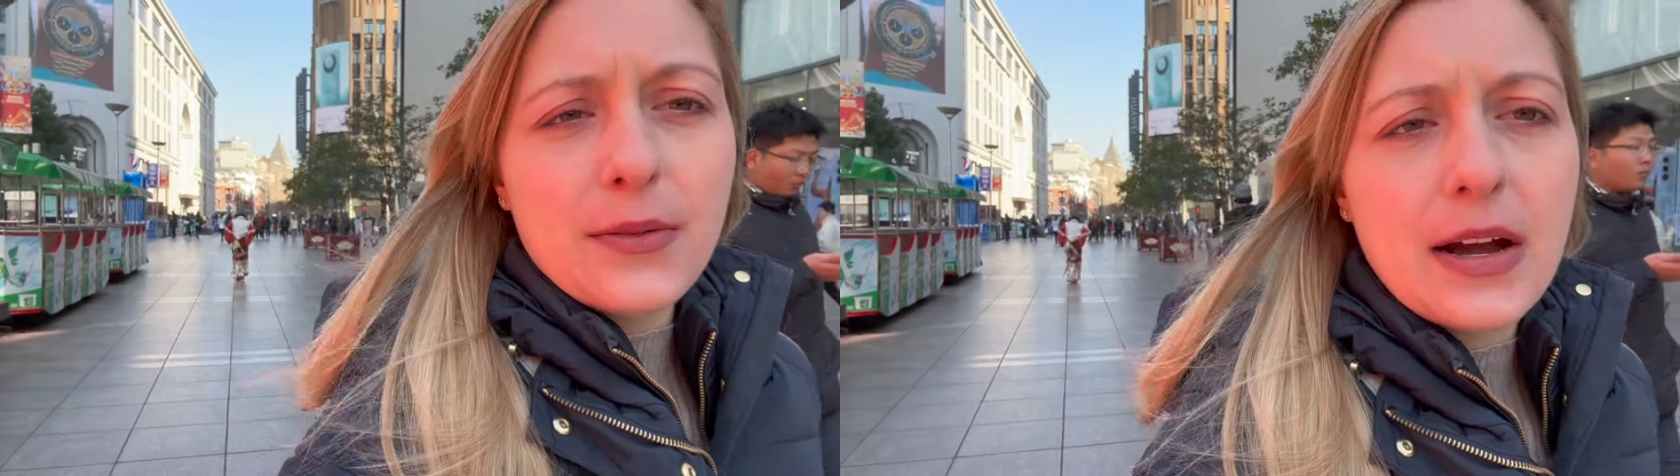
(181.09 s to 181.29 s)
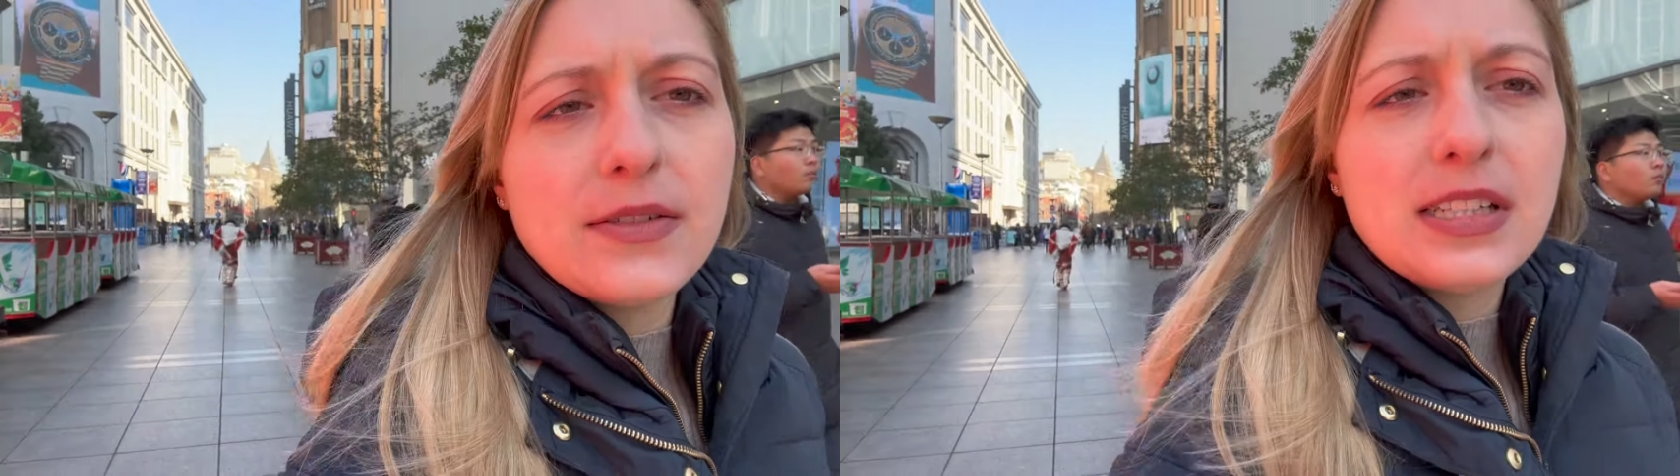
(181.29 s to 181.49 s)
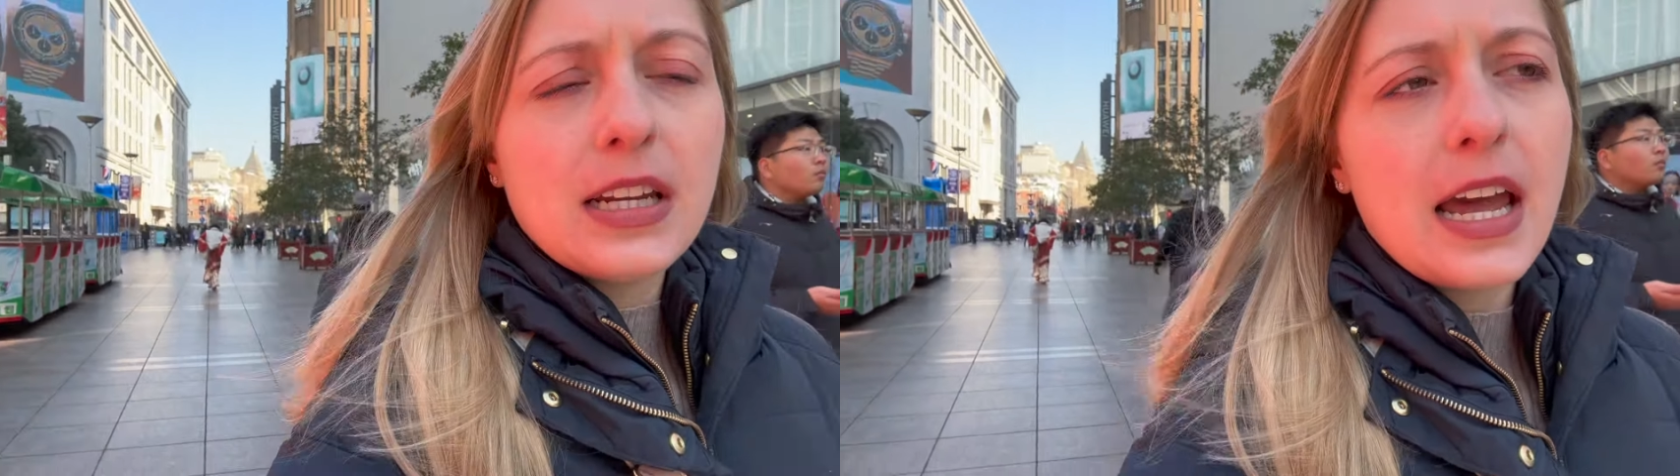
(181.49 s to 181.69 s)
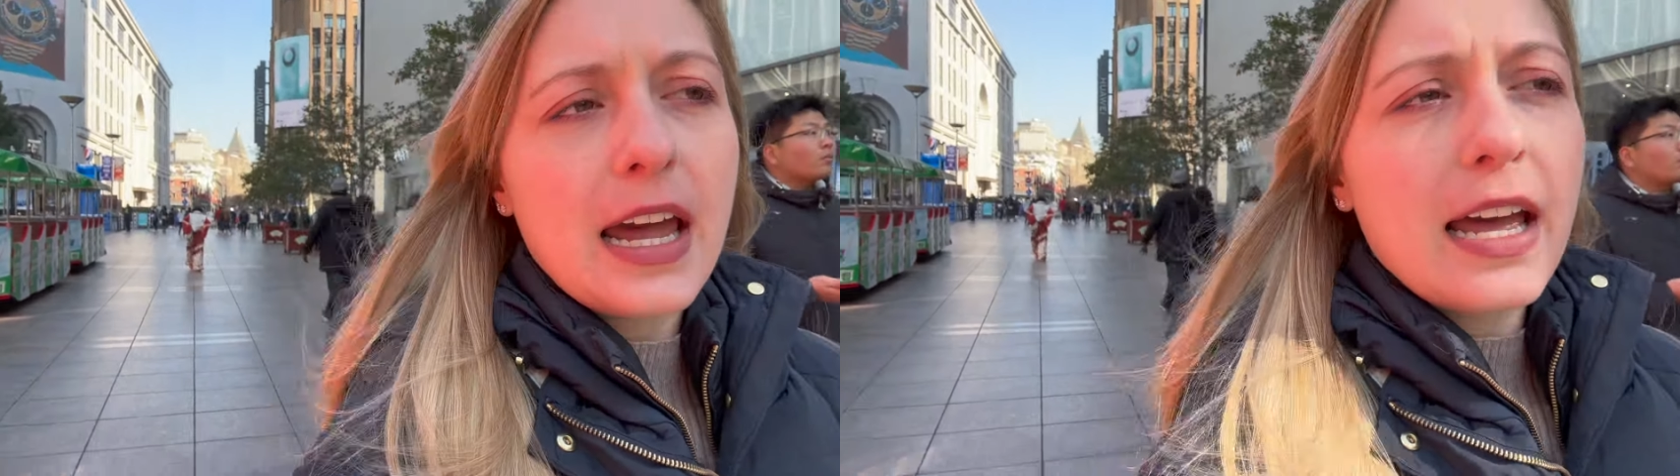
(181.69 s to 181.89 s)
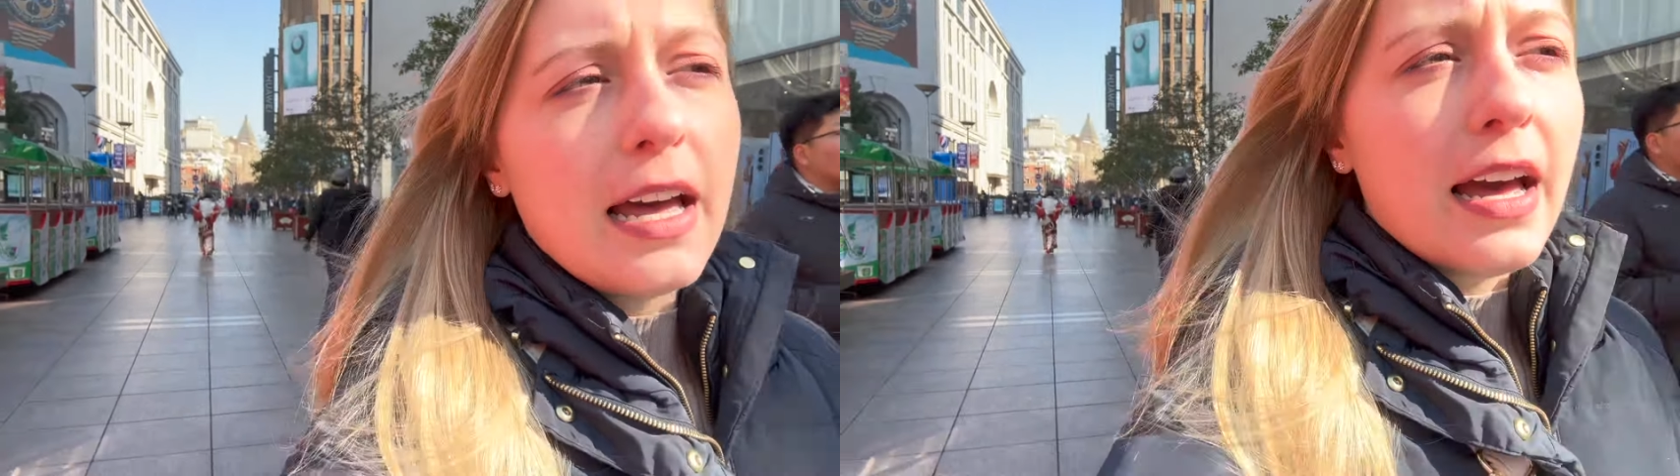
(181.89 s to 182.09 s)
around
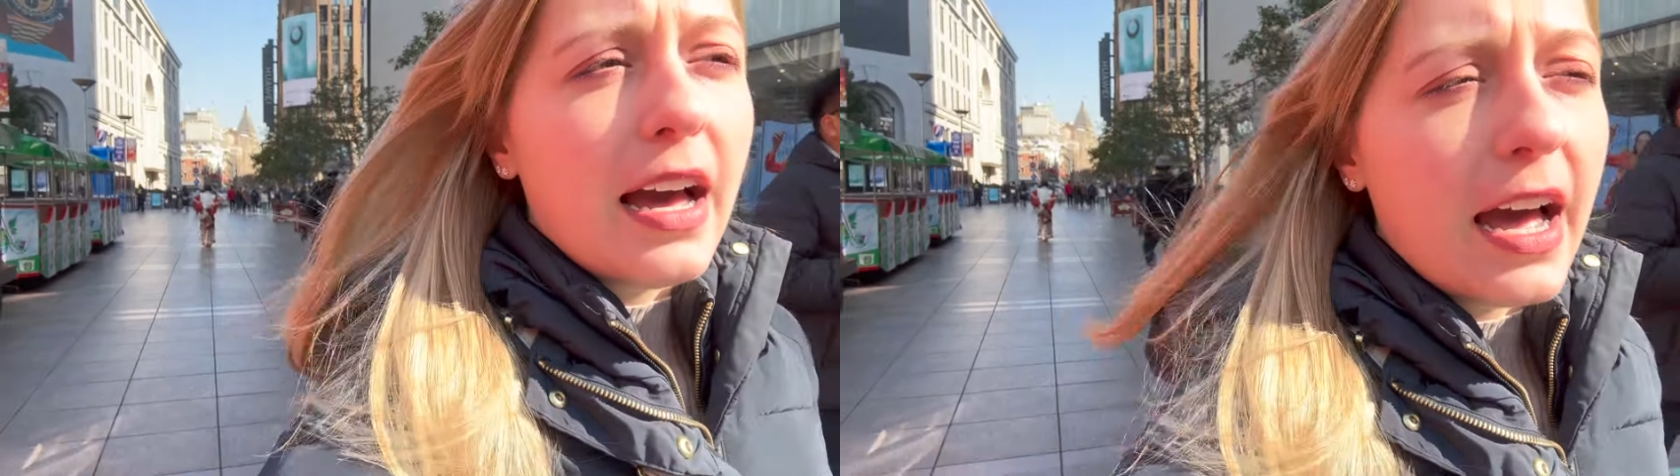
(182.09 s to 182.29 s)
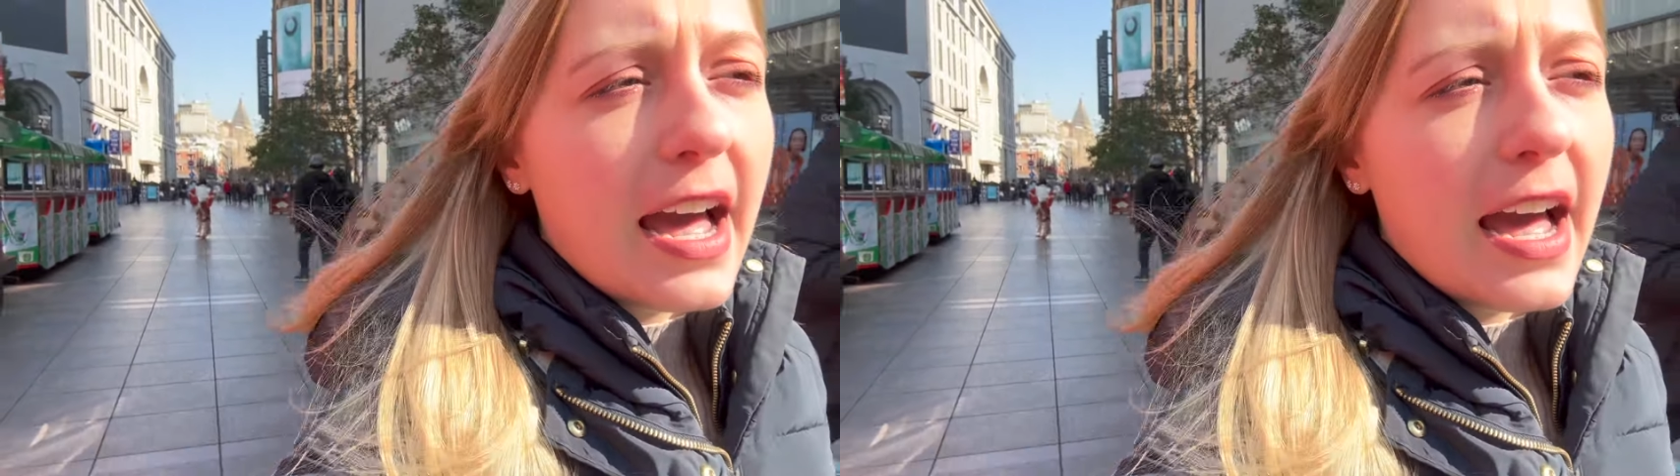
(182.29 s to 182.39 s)
today. I